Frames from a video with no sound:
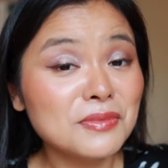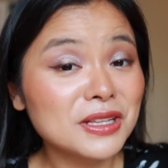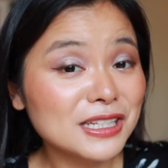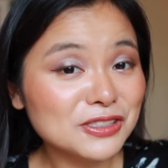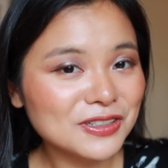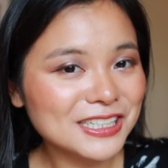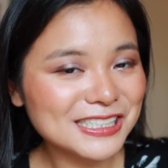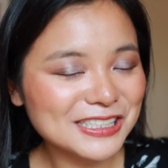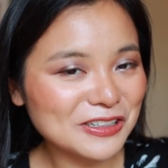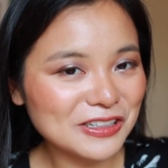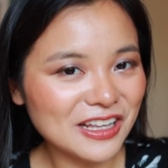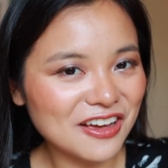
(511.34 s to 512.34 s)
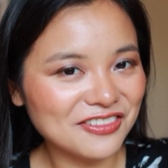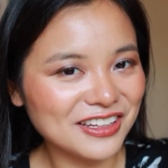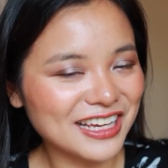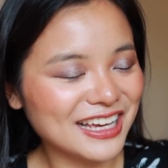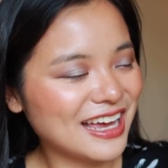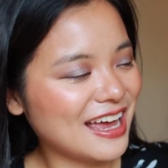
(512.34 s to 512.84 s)
But this one is still
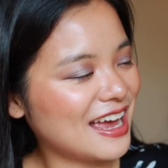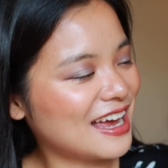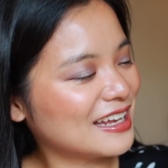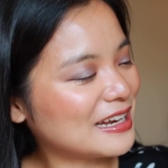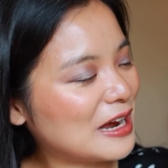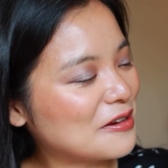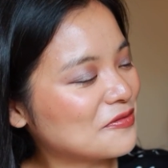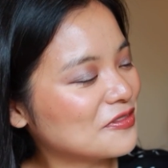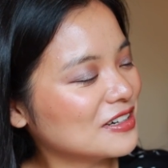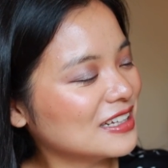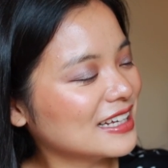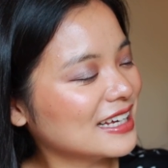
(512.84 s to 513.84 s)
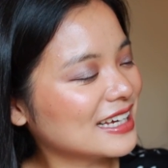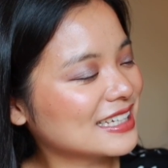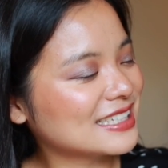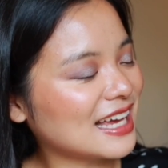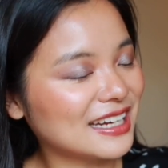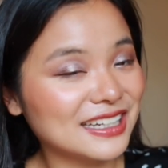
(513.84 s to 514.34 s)
lovely and I'm really
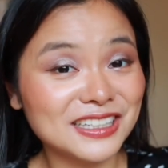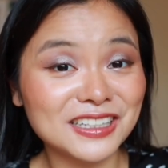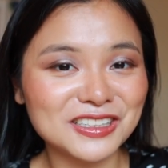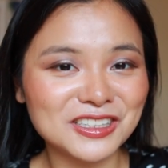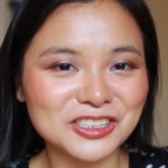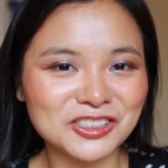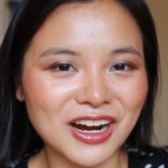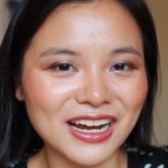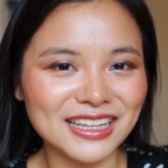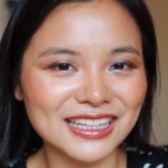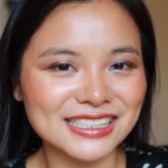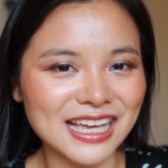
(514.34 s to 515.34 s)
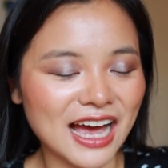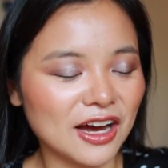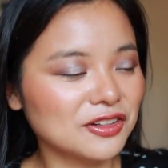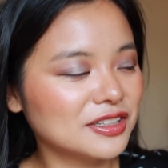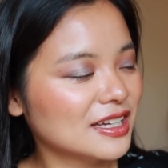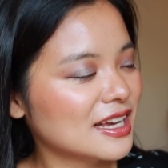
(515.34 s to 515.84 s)
excited to try this
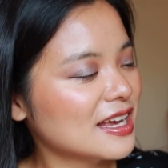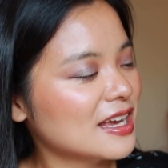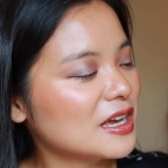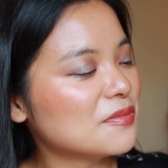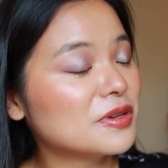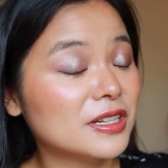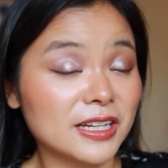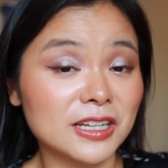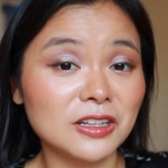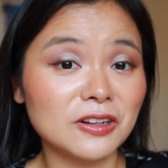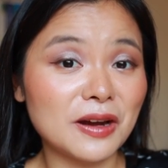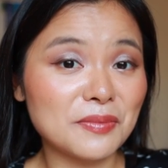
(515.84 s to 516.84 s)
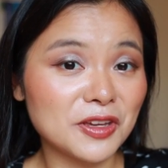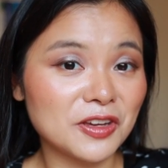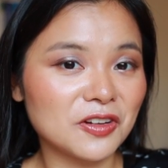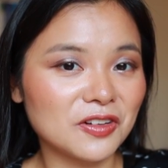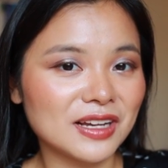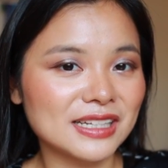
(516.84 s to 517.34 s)
out. In particular, I'm
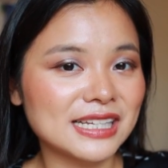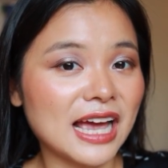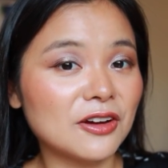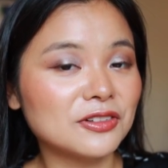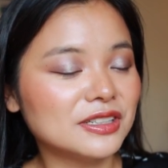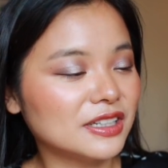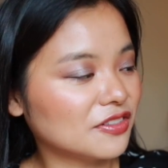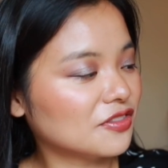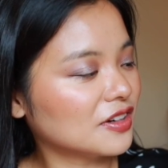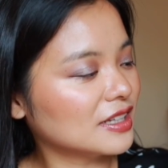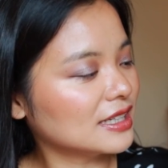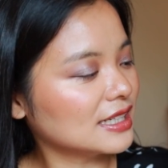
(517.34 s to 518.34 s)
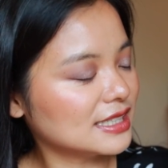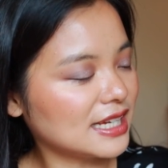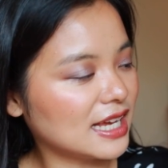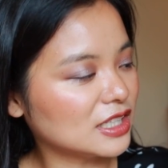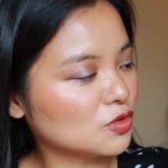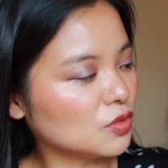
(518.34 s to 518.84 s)
curious how different the
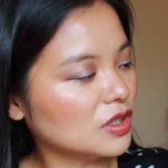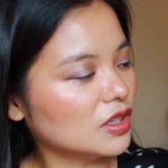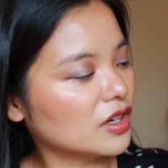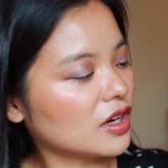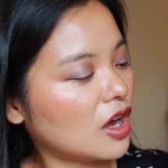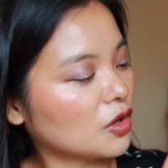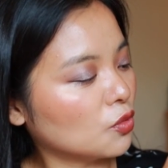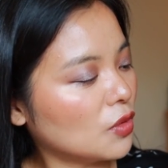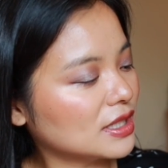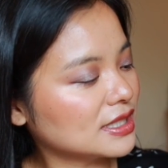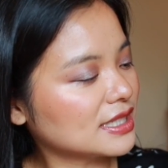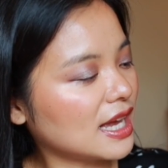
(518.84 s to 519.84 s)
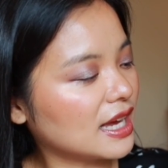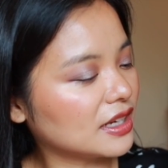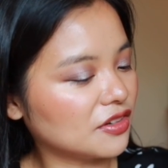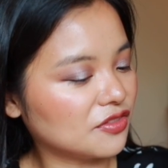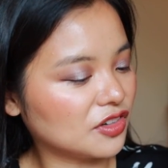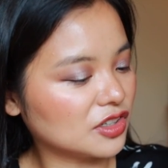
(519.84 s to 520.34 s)
shades will look on one
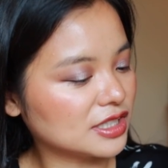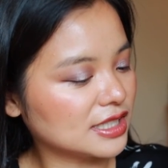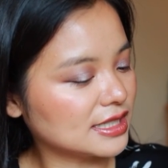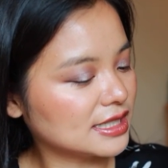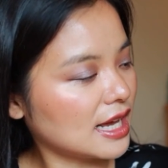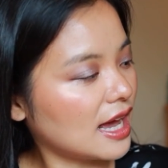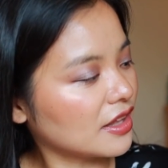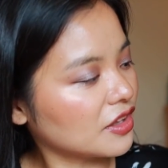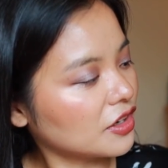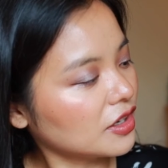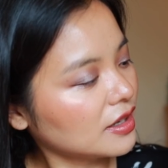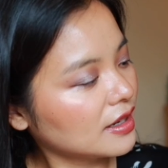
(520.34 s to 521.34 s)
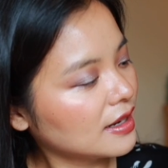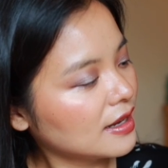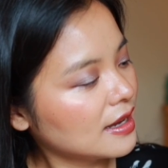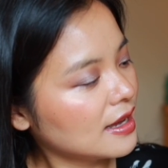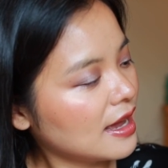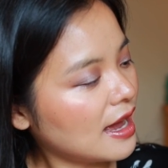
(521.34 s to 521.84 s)
side versus the other.
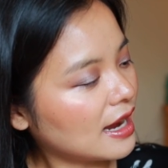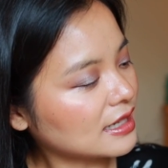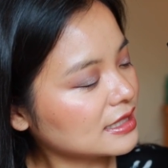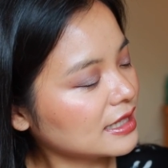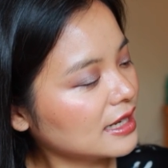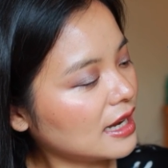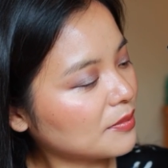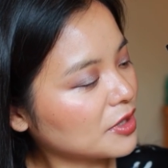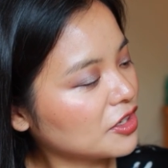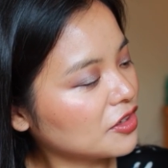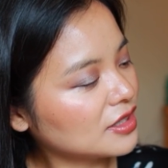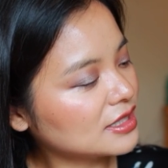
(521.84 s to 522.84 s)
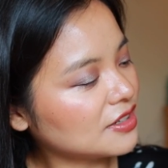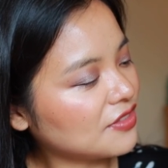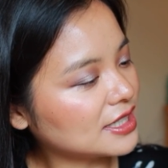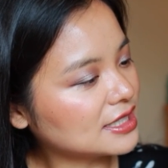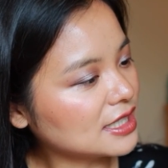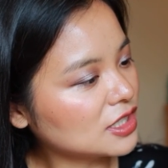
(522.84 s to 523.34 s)
Actually, I'm curious if
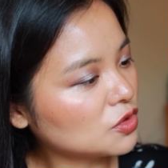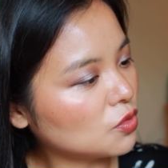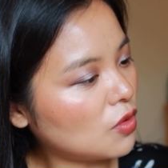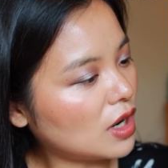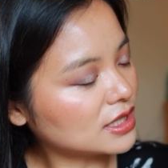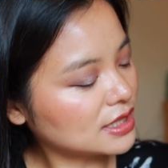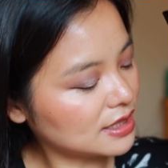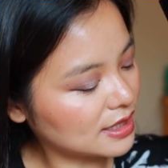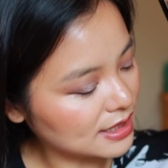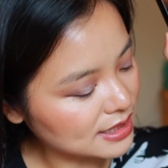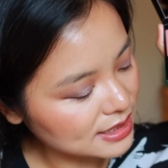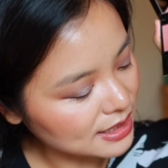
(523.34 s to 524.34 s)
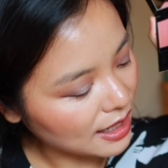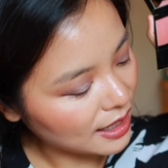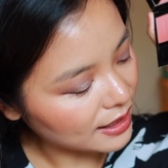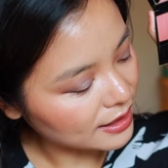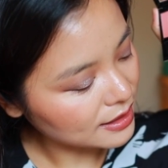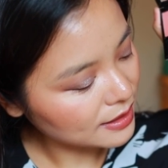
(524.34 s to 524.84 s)
I just swatch this
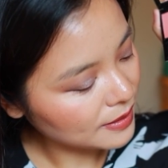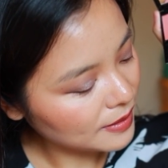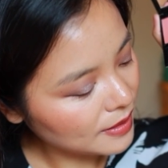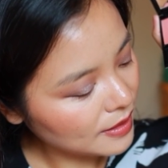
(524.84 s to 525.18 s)
side.